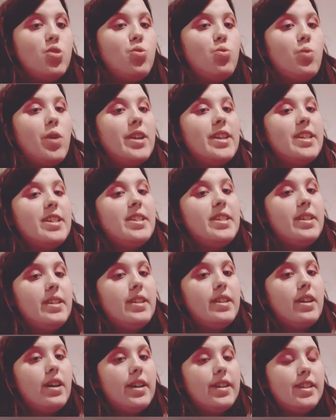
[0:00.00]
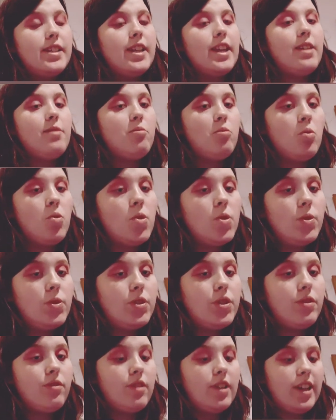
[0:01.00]
2019 was
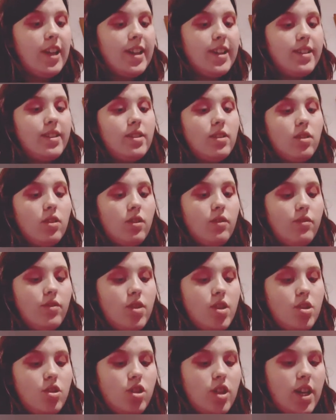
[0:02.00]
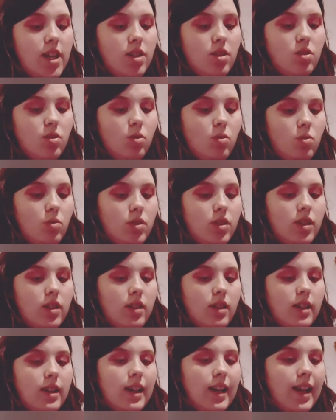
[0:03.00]
the release of the Shane
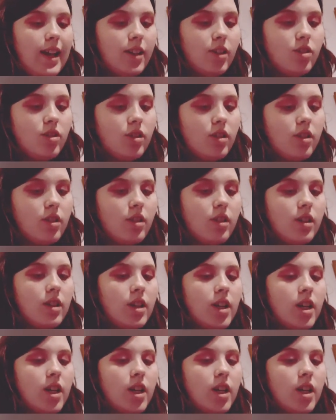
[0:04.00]
Dawson collection.